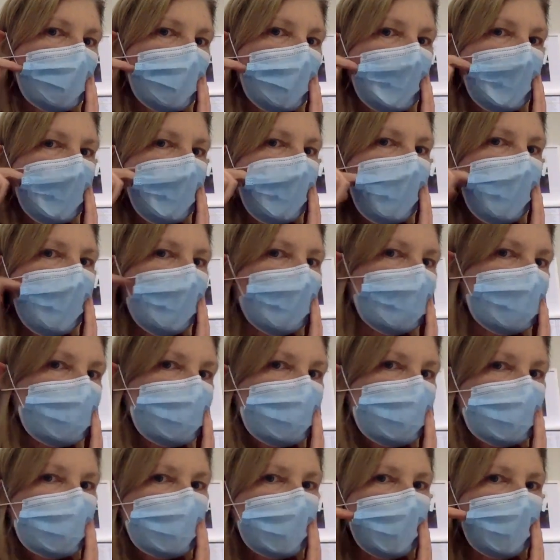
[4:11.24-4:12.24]
the air
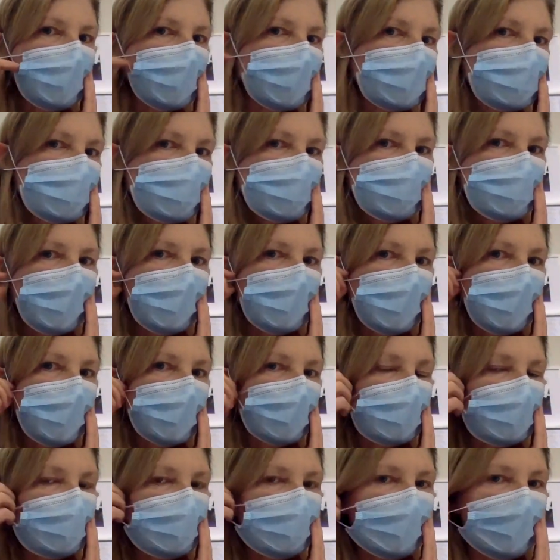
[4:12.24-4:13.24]
is just coming straight
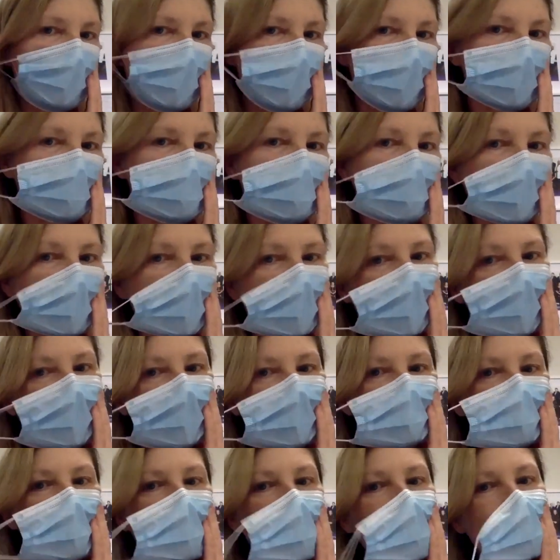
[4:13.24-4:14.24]
out the side. So
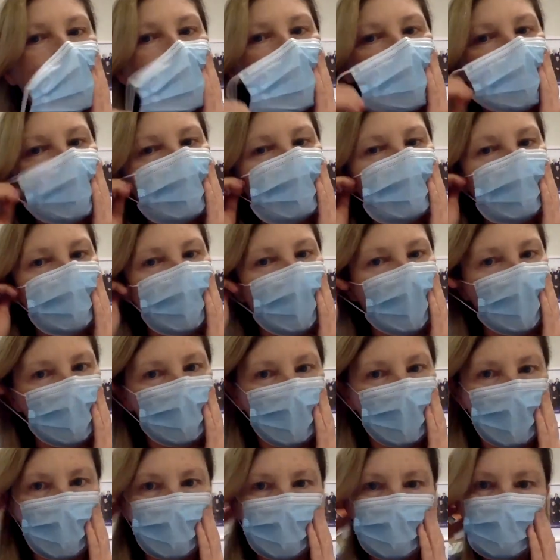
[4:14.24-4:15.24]
don't cross them
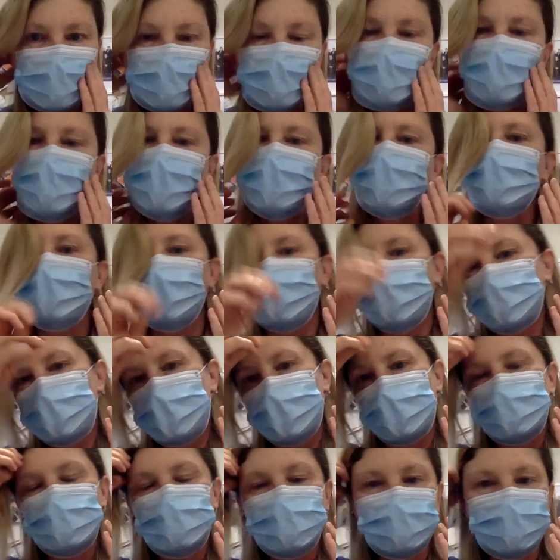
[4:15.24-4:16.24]
over. Put them on like
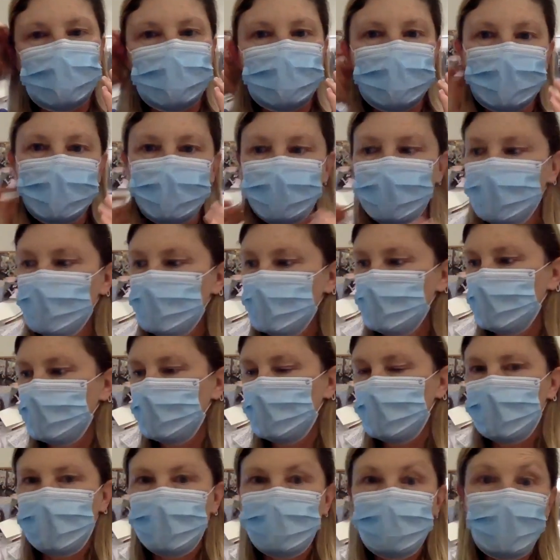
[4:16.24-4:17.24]
that.
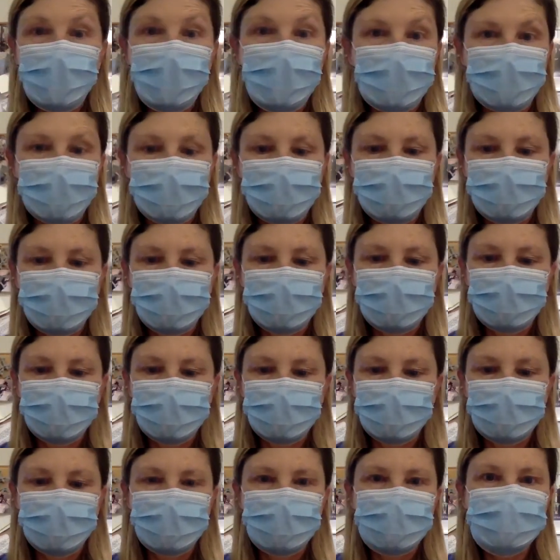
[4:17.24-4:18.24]
And then
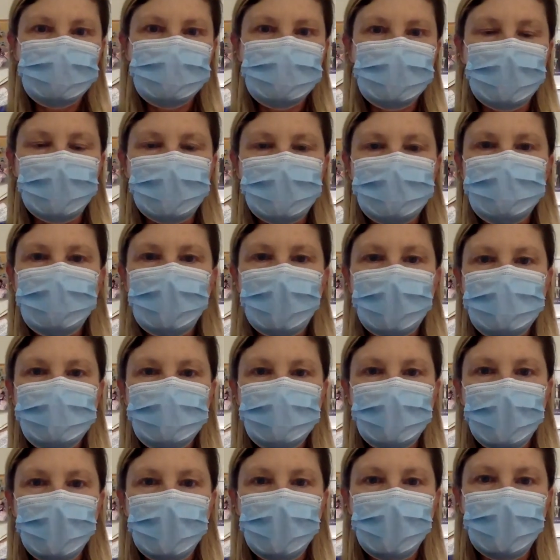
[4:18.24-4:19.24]

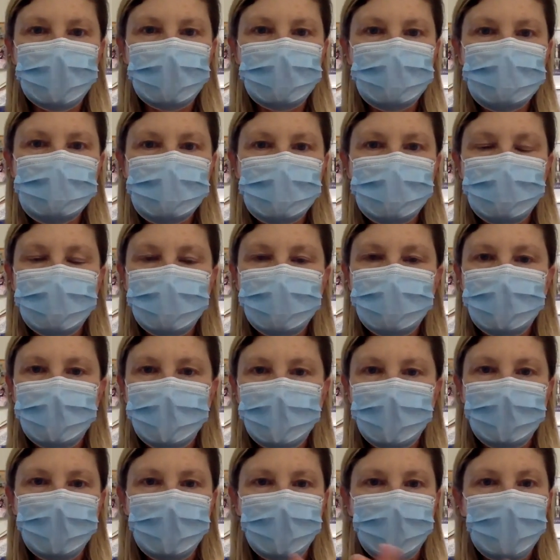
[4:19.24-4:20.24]
sanitize your hands.
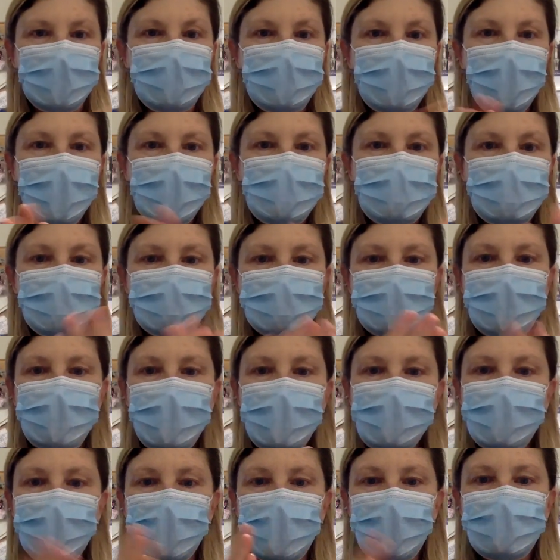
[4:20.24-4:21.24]
And then
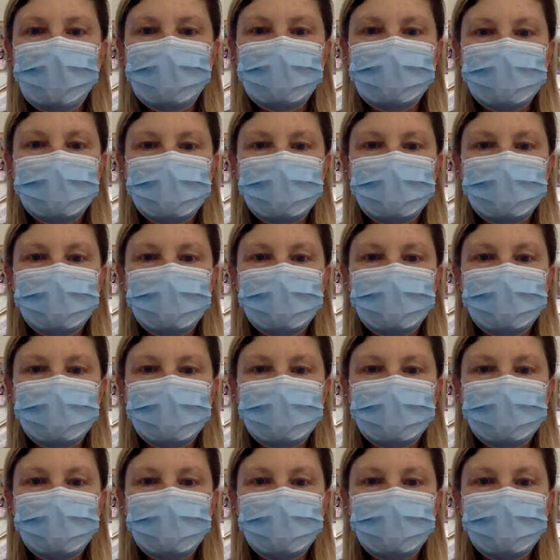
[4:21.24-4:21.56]
remember,